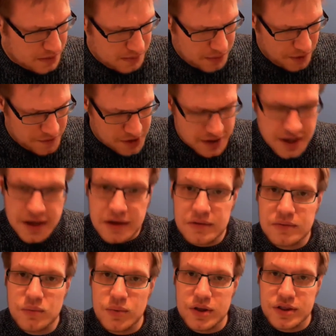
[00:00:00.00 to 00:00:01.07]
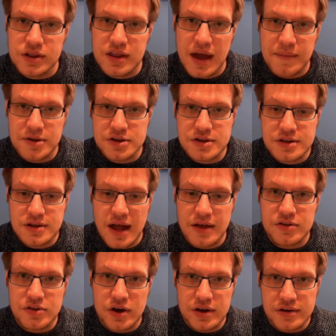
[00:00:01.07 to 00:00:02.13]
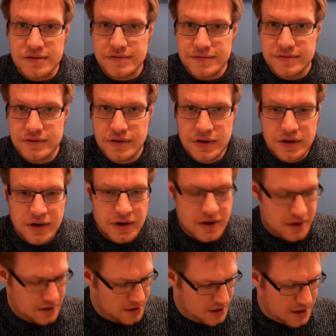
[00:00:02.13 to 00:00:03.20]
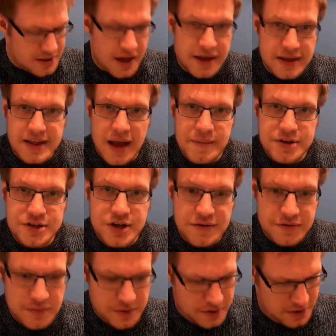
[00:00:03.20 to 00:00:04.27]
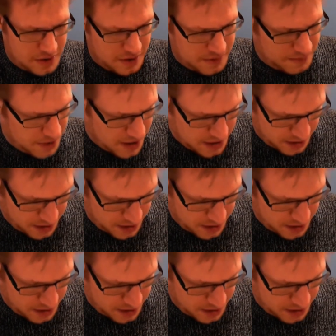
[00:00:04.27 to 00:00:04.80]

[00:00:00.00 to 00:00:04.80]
but obviously with the damage downside of he takes damage afterwards. But you